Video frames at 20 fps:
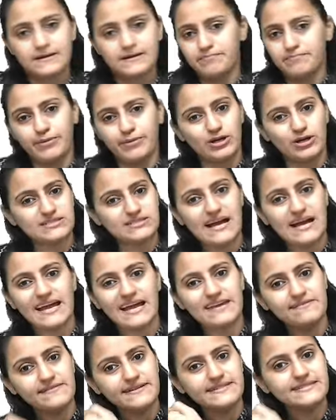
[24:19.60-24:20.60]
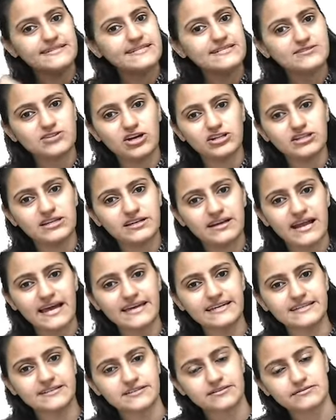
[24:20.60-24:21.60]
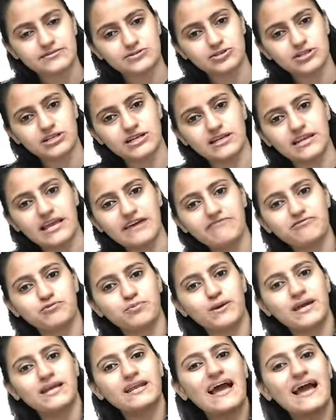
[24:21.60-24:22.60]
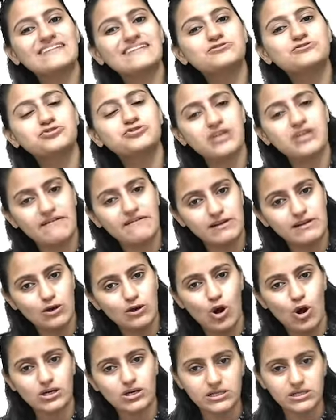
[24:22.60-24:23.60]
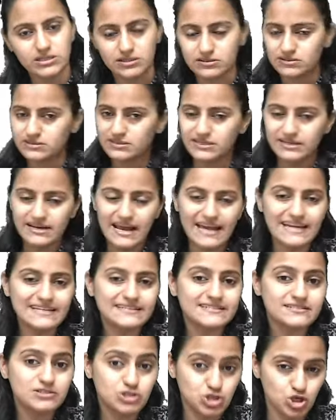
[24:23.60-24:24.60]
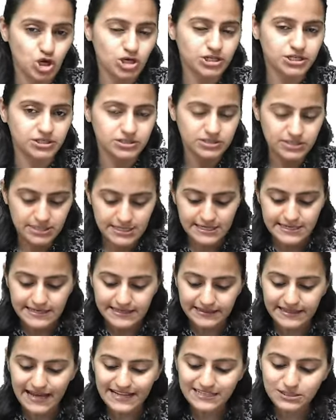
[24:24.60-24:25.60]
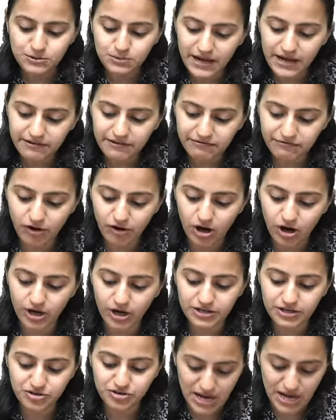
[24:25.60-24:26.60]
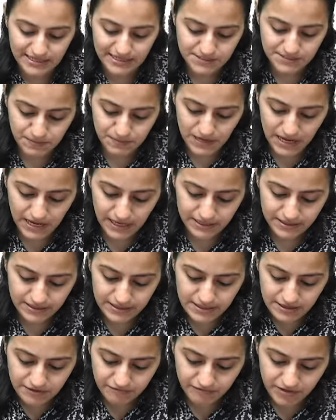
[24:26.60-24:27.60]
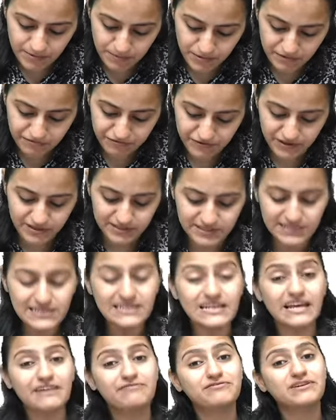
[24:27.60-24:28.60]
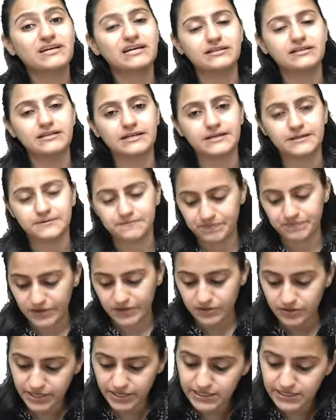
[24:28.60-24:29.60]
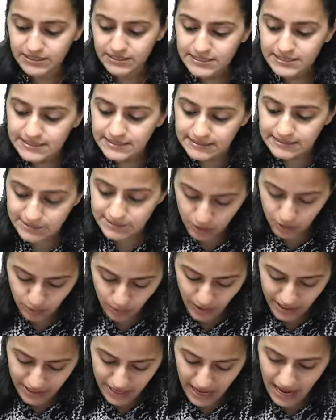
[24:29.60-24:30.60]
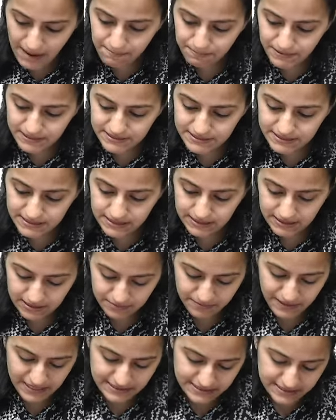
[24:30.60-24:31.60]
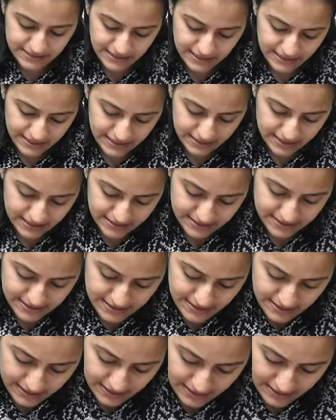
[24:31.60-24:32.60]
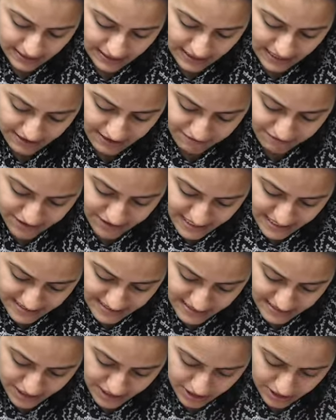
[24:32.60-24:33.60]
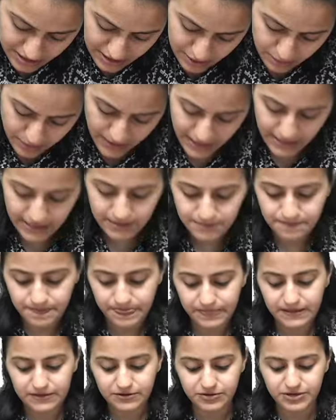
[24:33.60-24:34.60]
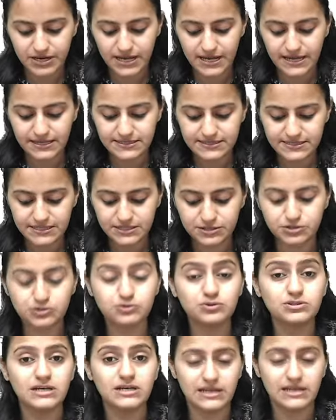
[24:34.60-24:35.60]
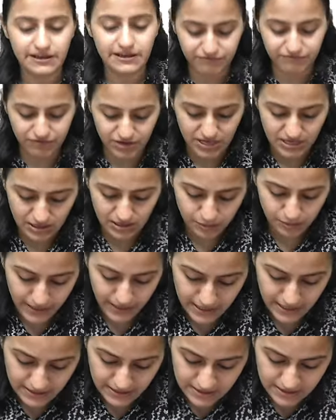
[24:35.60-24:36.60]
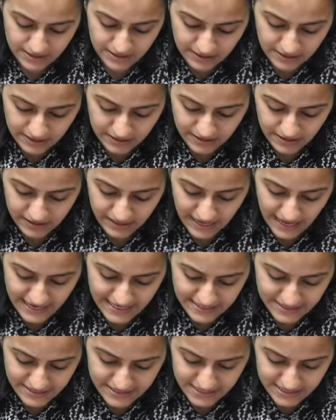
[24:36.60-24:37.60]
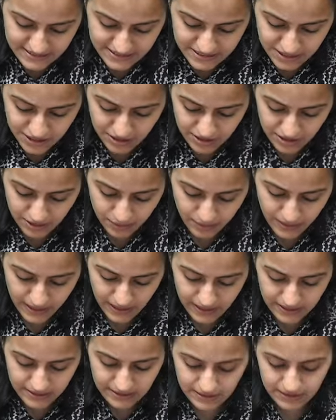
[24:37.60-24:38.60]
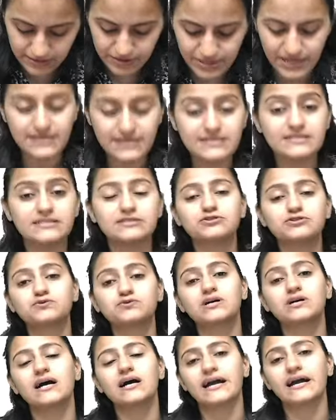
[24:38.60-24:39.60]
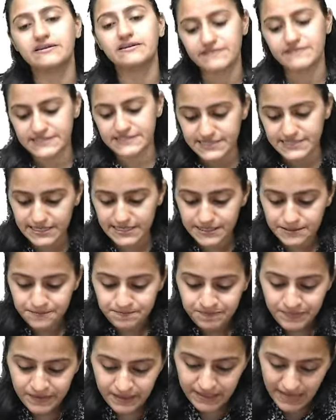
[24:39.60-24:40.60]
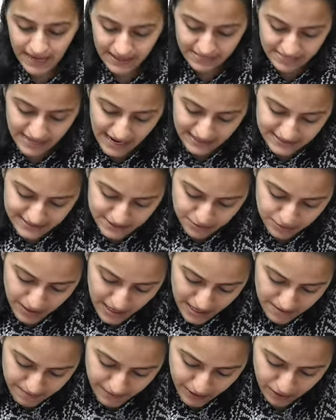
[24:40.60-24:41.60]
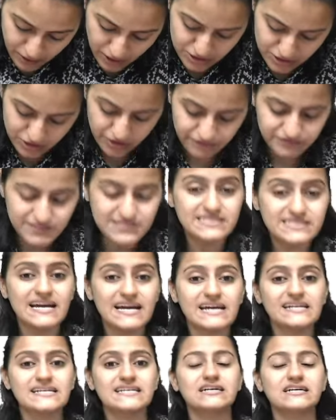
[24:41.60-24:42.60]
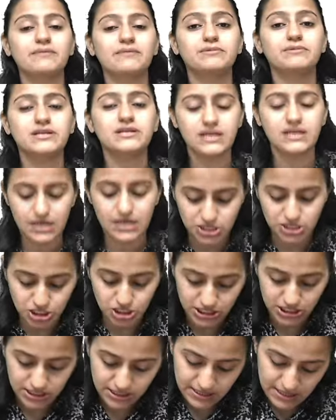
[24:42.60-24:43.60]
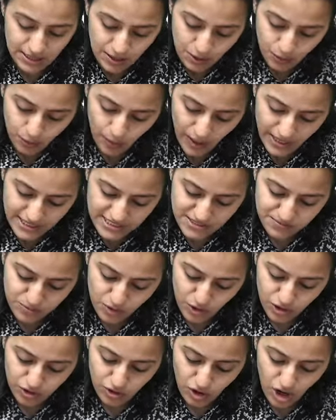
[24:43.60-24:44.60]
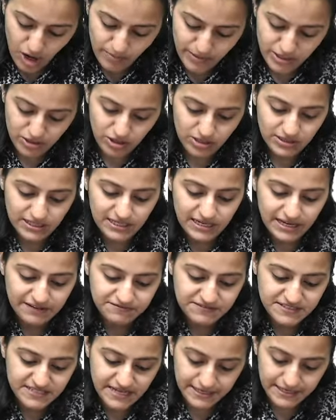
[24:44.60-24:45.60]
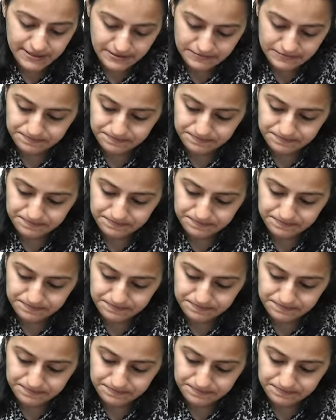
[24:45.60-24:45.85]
because IVC is on the right. So the left vein has to travel longer, the right is shorter. That's why for transplant we prefer the left kidney. Okay, so what happens here basically is, the left testicular vein drains into the left renal vein, the right testicular vein drains into the IVC, and that is why, because of this direct communication, what is more common on the left side?